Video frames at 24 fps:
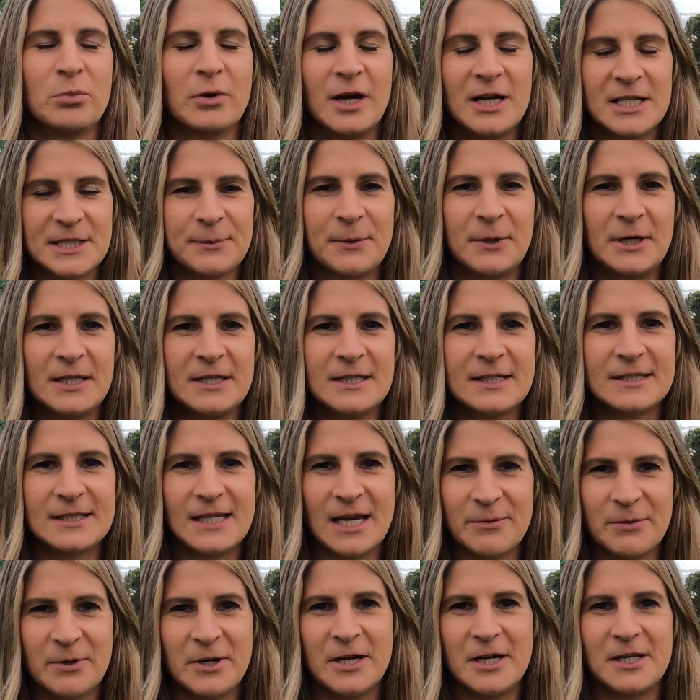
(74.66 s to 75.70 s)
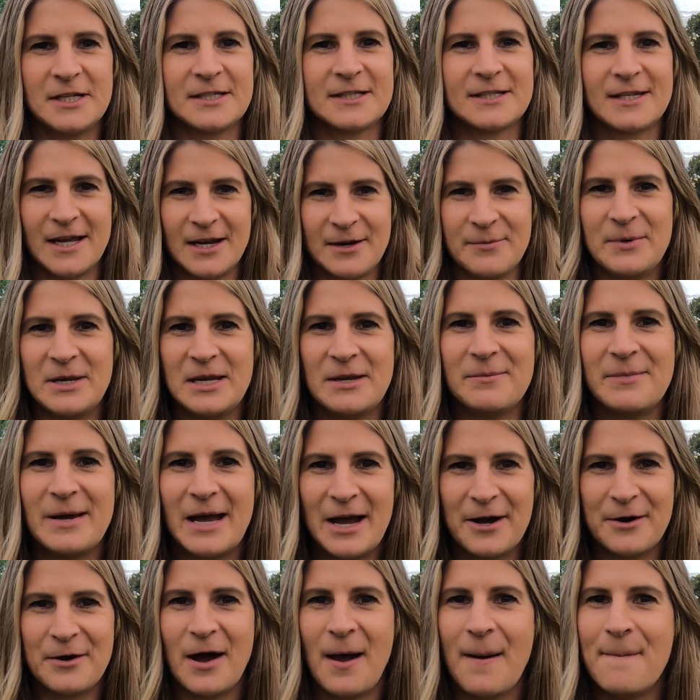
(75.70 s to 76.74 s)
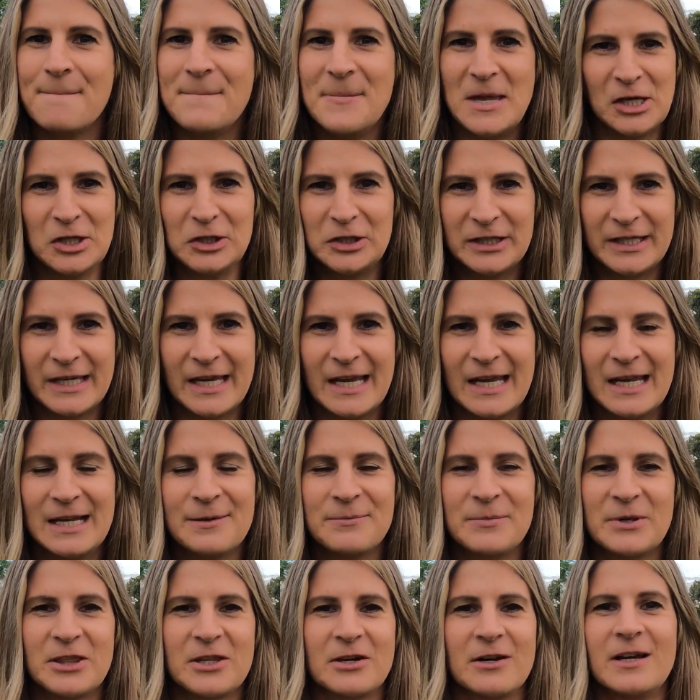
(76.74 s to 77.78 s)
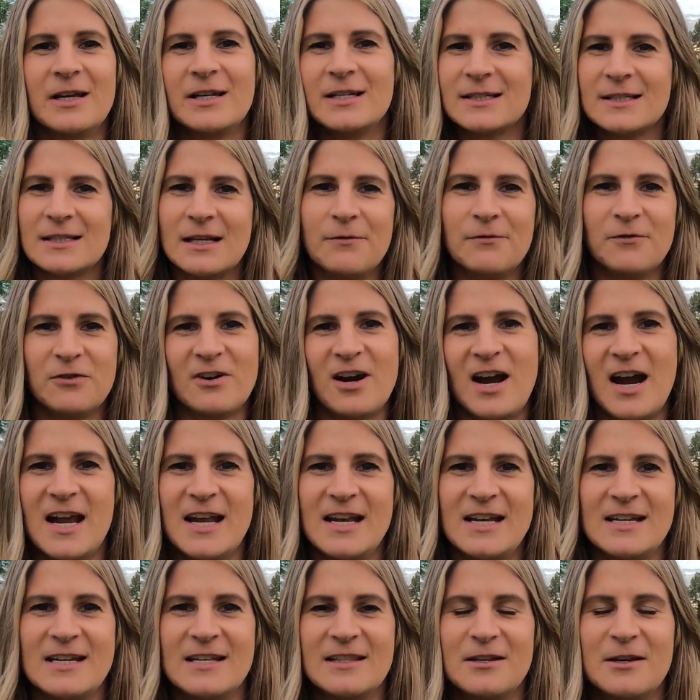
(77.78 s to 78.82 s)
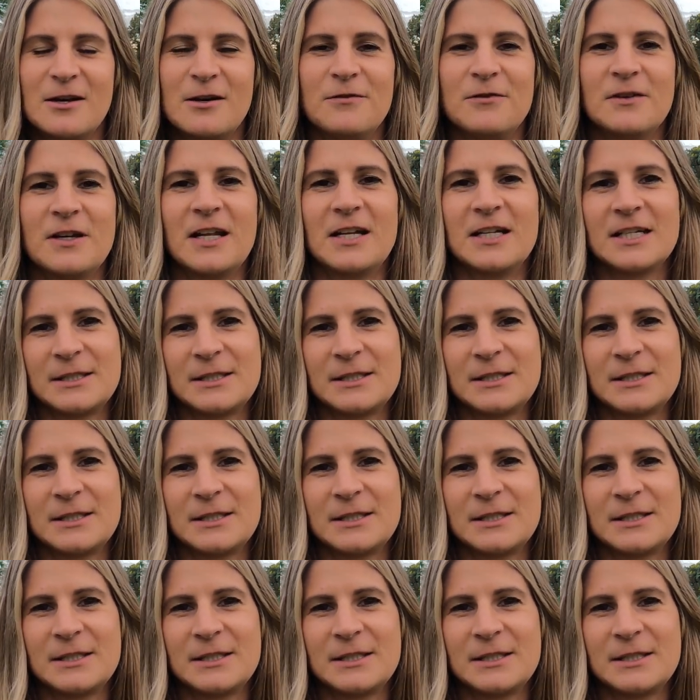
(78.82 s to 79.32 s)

Price point of this neighborhood is going to be about $1 million, but there is some variety in there if you